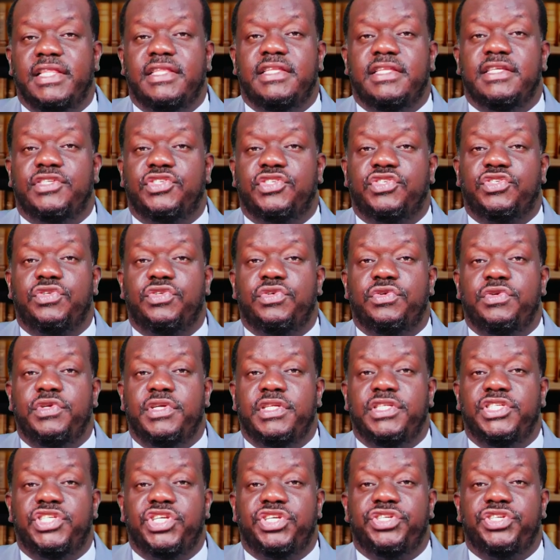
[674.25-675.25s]
this story
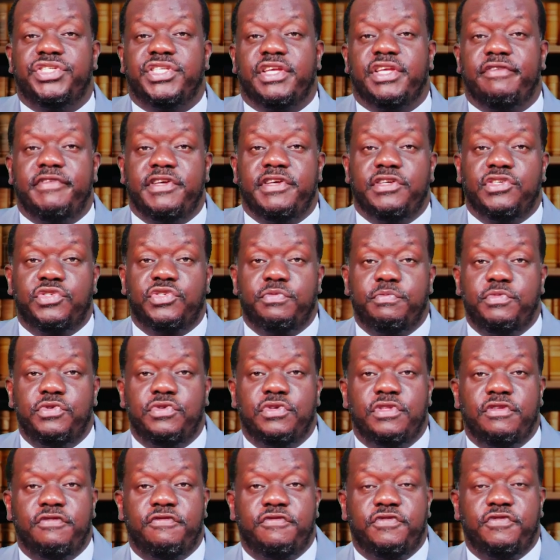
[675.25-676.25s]
in Jerry Savelle's
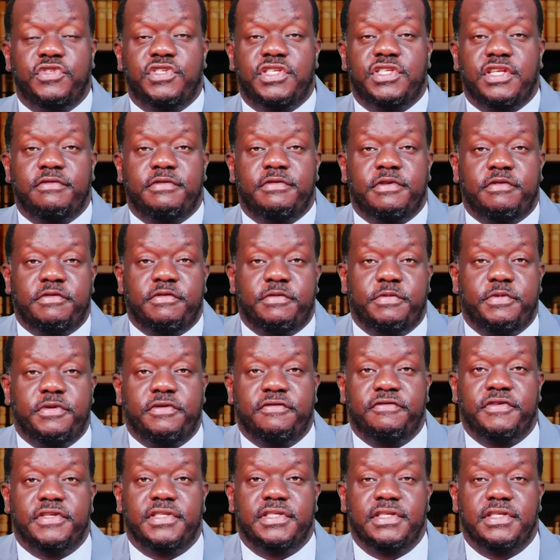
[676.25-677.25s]
book, The Footsteps of a
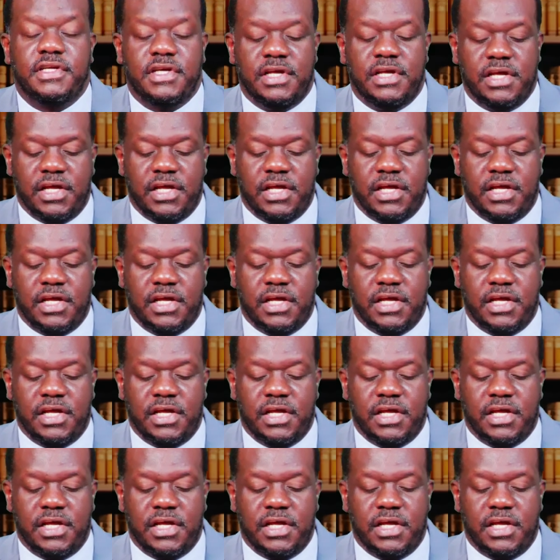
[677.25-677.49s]
Prophet.